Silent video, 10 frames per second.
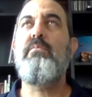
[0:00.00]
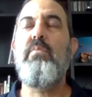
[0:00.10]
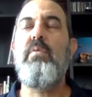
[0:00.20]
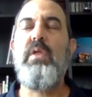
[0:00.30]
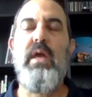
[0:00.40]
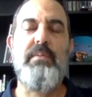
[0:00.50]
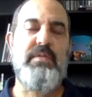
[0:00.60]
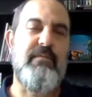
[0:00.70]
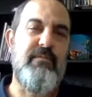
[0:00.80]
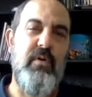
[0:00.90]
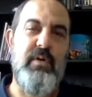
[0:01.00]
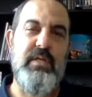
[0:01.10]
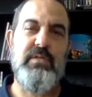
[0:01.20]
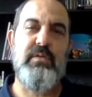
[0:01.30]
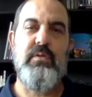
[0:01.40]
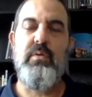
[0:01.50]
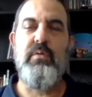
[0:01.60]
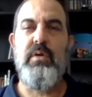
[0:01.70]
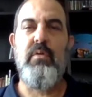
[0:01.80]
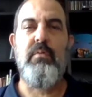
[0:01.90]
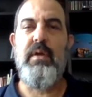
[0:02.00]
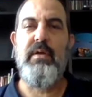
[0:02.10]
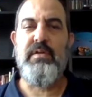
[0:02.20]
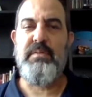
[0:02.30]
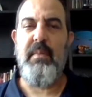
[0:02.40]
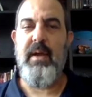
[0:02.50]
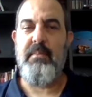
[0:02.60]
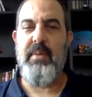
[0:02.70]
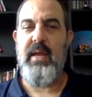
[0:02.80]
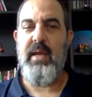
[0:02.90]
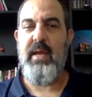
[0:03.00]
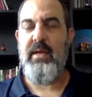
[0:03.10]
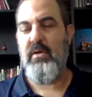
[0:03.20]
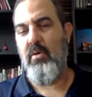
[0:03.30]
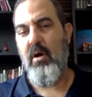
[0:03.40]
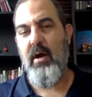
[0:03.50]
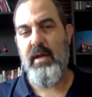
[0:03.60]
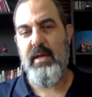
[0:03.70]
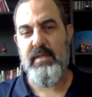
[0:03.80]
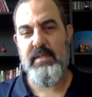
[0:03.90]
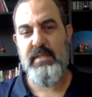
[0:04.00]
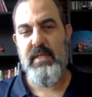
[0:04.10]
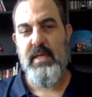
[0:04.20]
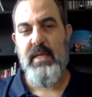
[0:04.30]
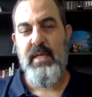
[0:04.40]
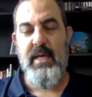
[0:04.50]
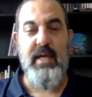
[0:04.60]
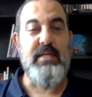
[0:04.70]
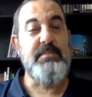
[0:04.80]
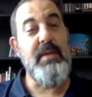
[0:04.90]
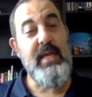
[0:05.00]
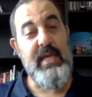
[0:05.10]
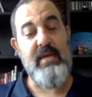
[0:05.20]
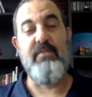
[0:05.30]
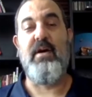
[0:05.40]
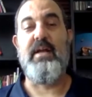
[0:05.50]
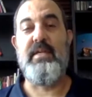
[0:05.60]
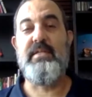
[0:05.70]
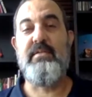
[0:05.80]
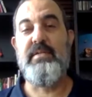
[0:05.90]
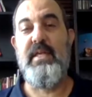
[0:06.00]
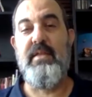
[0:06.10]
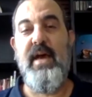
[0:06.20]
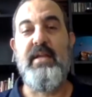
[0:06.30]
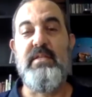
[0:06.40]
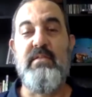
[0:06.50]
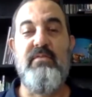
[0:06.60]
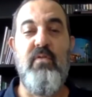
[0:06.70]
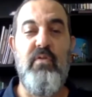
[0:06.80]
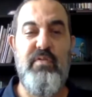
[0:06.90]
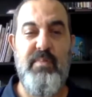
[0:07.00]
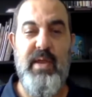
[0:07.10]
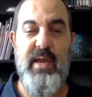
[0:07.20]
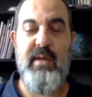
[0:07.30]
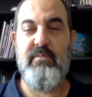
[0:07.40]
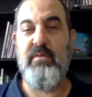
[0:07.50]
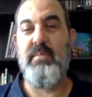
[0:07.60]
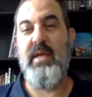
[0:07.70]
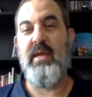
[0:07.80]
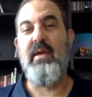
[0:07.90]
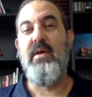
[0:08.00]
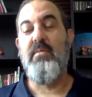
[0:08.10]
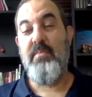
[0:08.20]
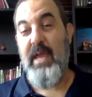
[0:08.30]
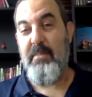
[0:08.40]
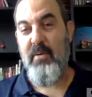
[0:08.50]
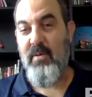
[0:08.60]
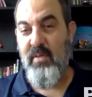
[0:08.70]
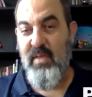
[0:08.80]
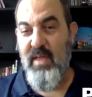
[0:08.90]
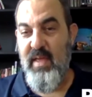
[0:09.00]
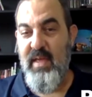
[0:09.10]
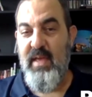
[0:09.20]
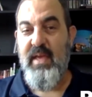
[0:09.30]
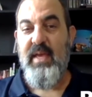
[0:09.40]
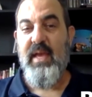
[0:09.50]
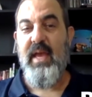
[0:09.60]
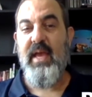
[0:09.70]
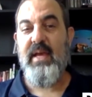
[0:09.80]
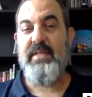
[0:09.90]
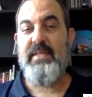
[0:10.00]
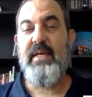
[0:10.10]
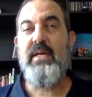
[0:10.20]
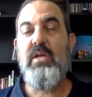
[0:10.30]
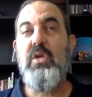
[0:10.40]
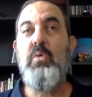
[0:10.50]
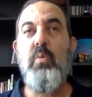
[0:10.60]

really helps to focus who your readers might be and your audience. And speaking of audience, I would say that is the fourth P. It would be people. And you